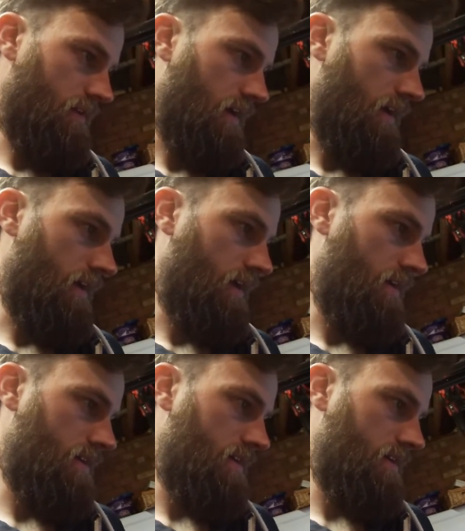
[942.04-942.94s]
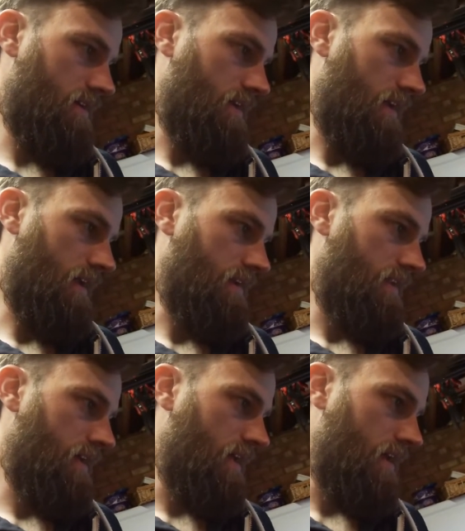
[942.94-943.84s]
And
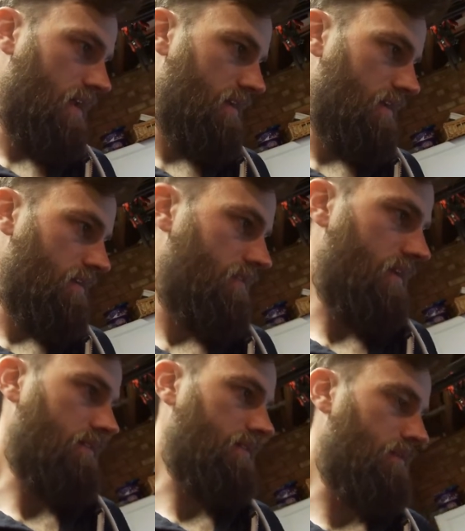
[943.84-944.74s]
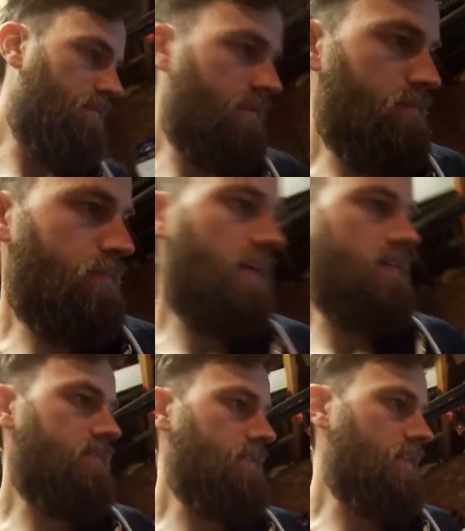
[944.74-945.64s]
then say fit the
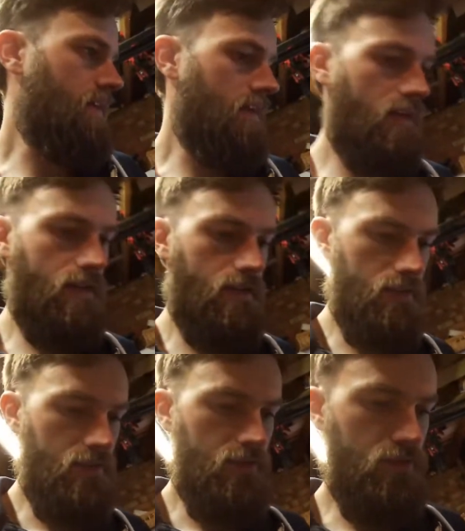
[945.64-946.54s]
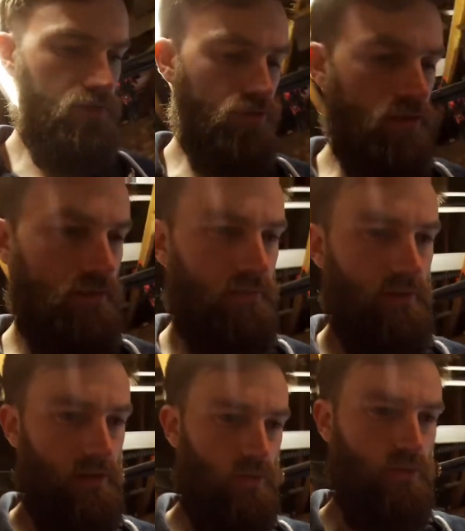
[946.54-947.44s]
blank for there. Try and
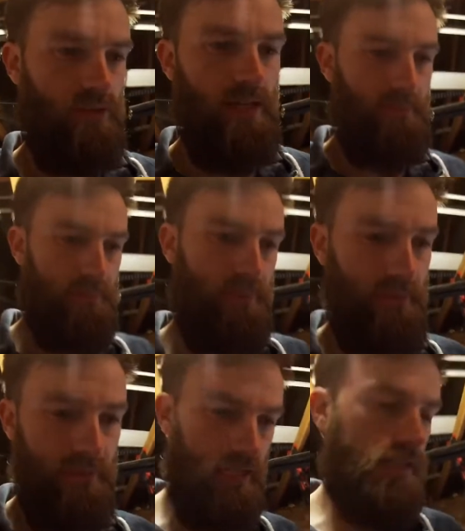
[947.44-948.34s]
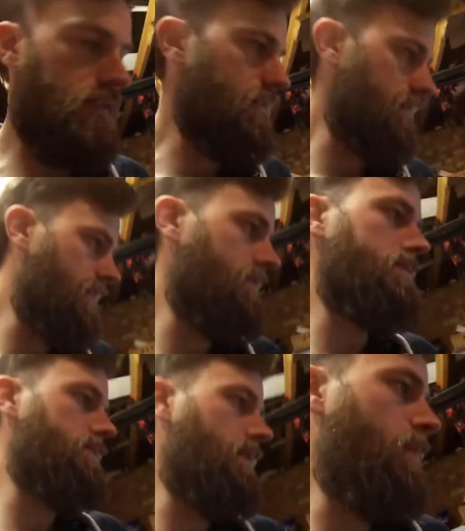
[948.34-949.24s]
fit an all temp sender in it
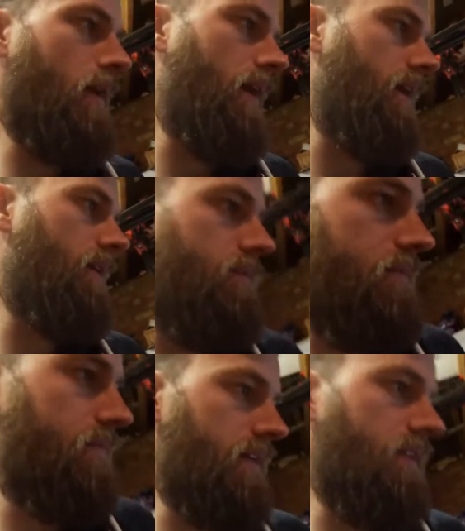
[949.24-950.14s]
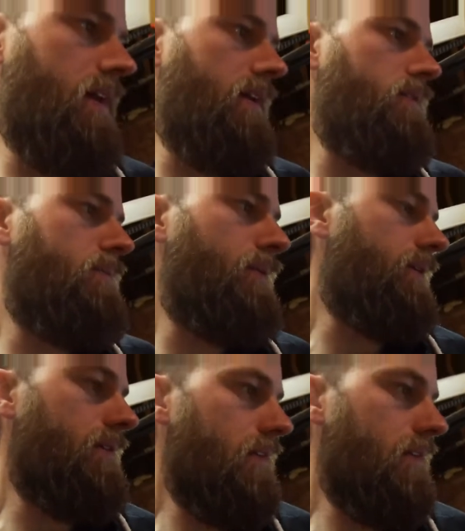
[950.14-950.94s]
somewhere and figure that out. But